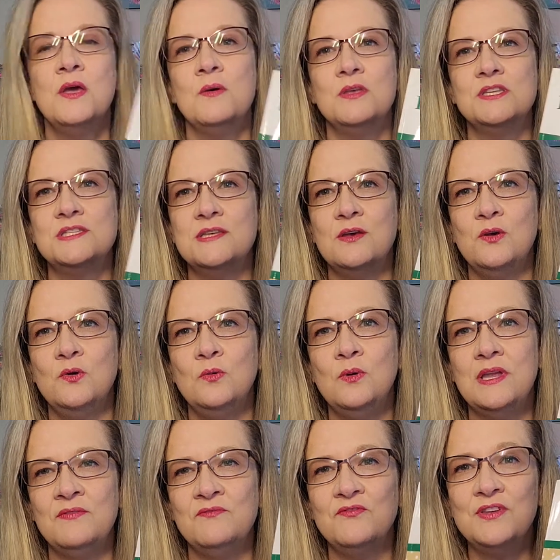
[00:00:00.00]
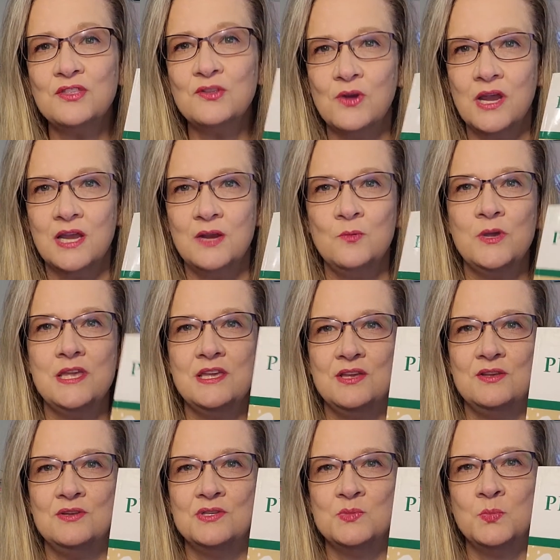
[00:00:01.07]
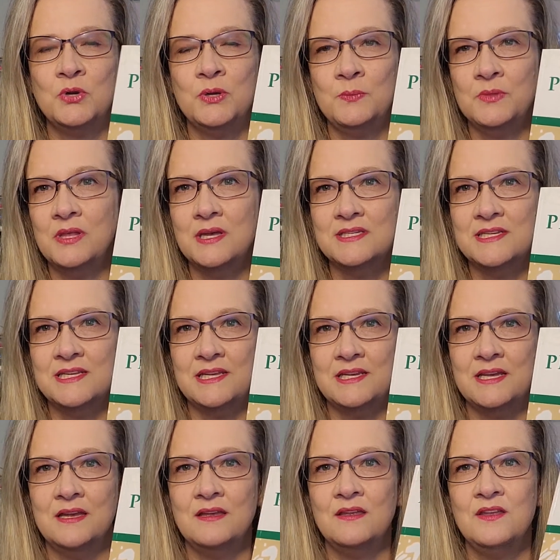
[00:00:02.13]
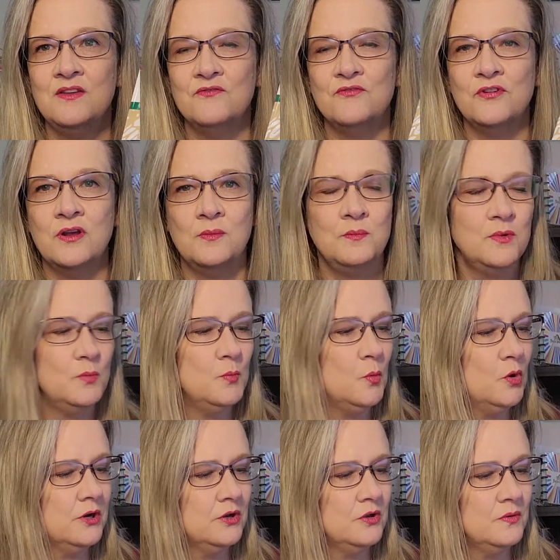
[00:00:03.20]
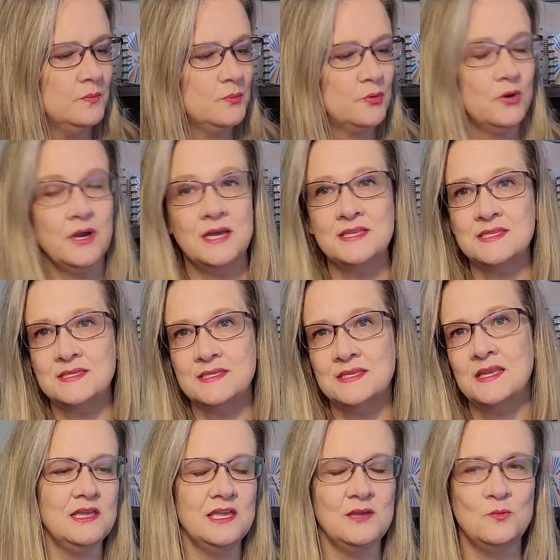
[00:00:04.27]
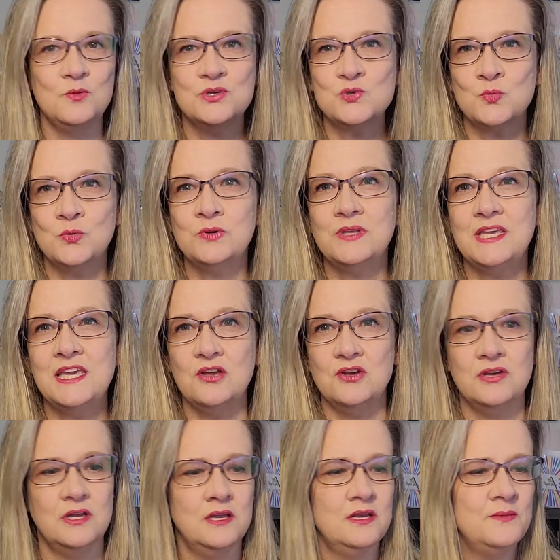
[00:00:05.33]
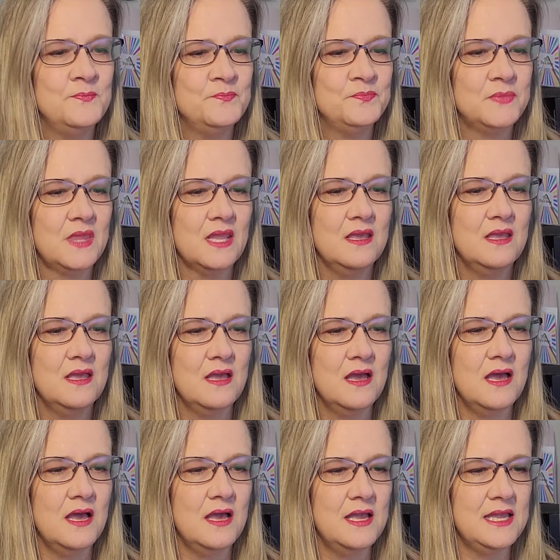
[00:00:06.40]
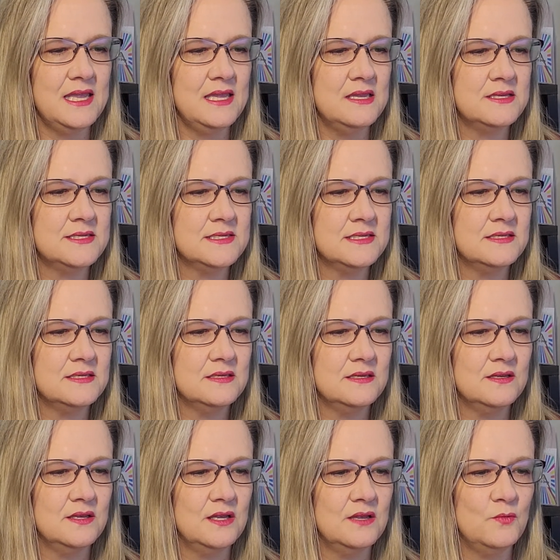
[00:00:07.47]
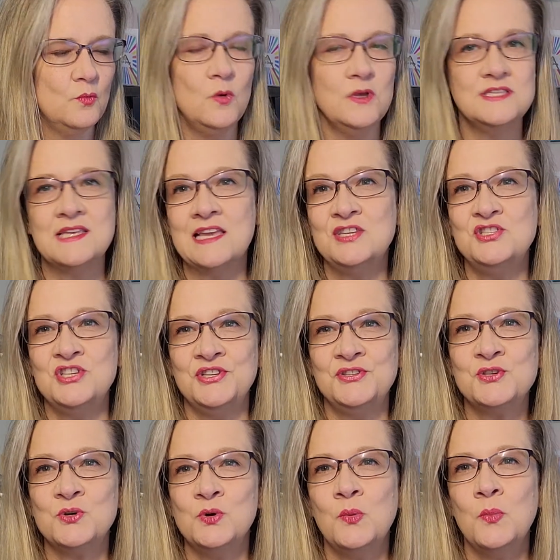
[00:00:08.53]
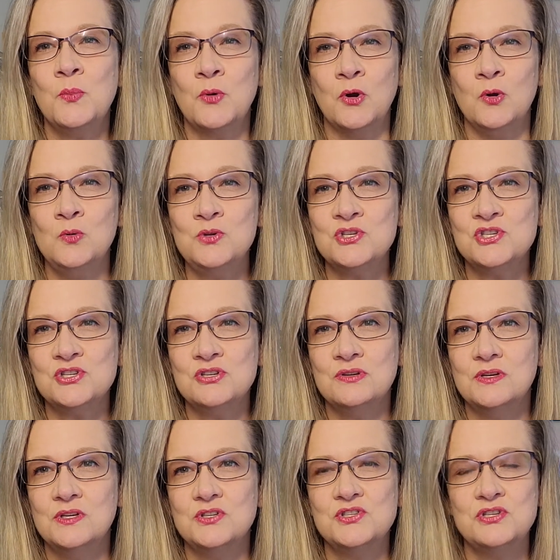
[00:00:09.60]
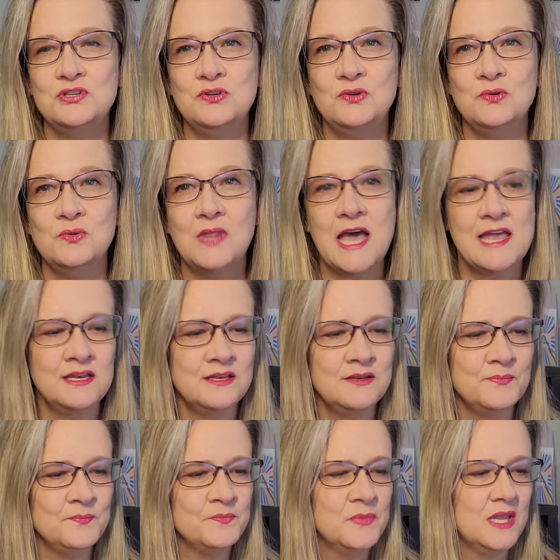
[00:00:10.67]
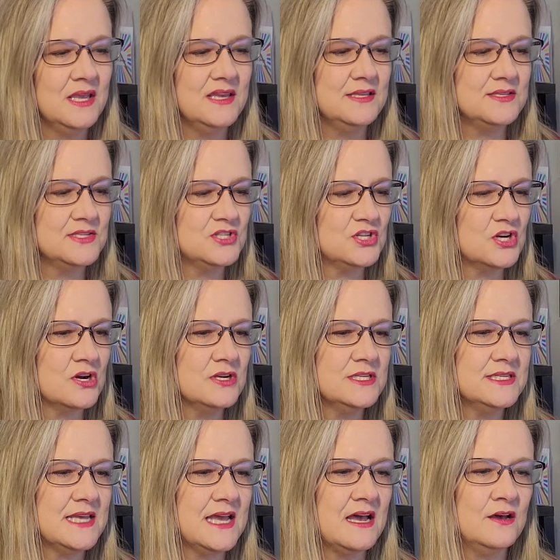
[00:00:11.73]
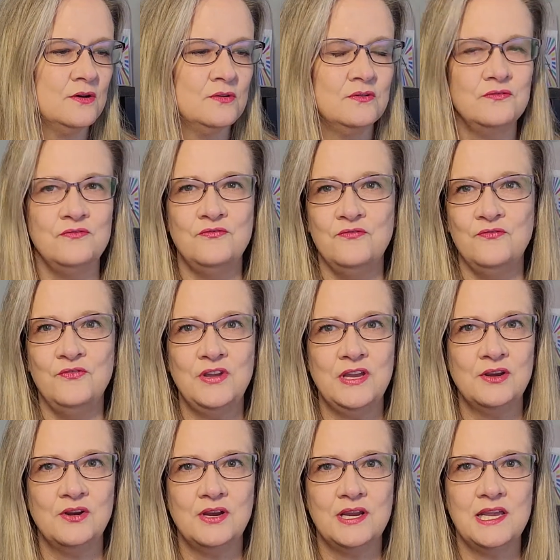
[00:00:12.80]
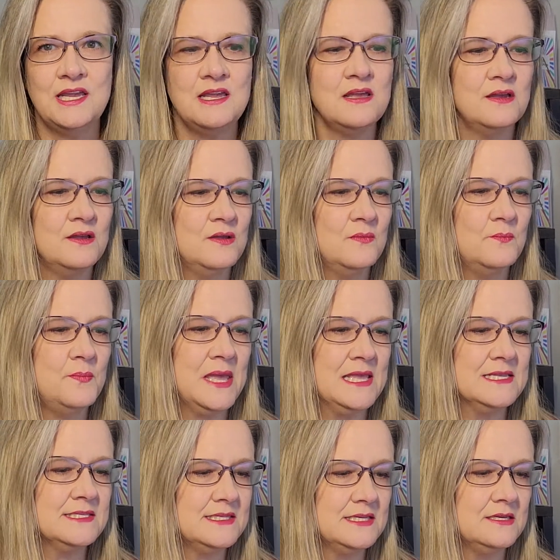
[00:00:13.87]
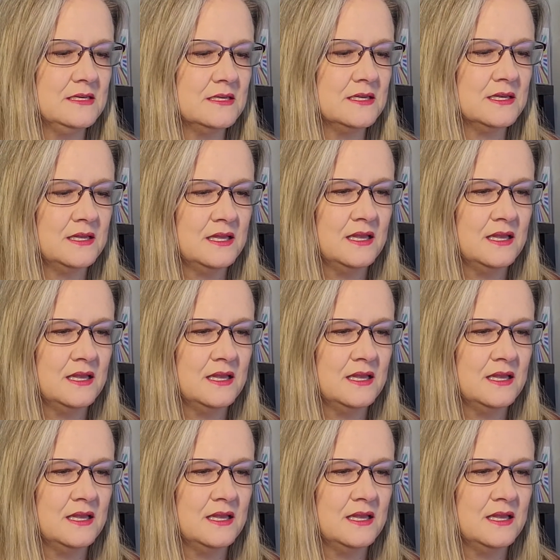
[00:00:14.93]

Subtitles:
So in 5th grade, we used Prima Latina from Memorial Press. It was really good. It was a gentle approach to Latin. It starts out very basic